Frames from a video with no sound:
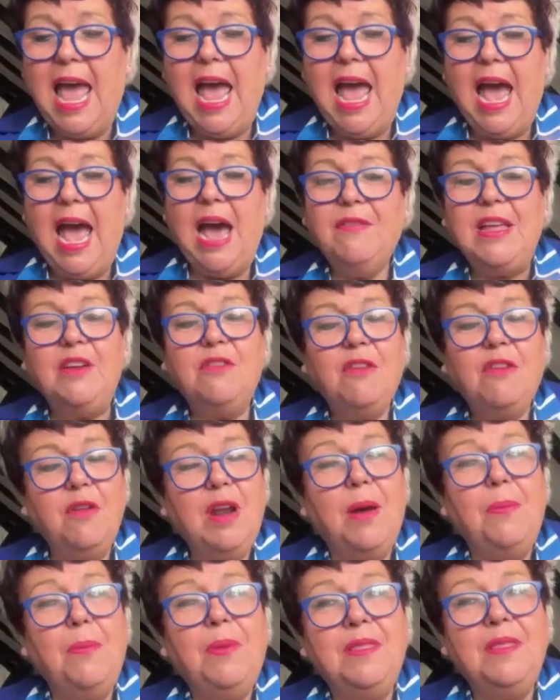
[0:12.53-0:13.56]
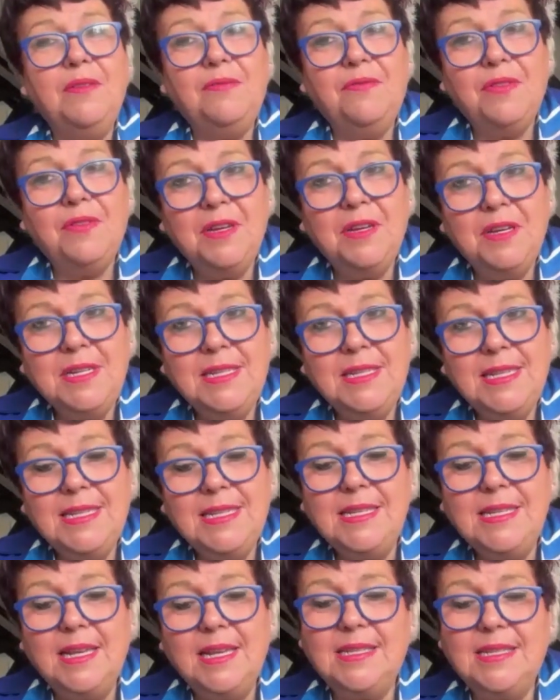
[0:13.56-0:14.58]
Having grown up in the verdant
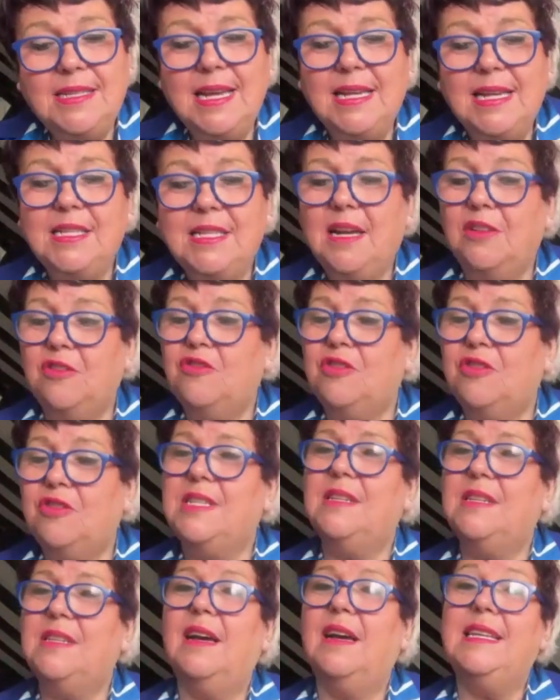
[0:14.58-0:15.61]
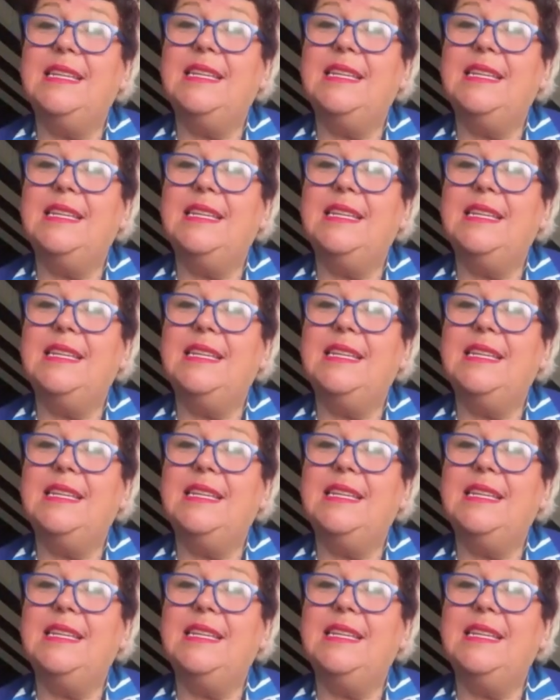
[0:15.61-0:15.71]
Sussex countryside,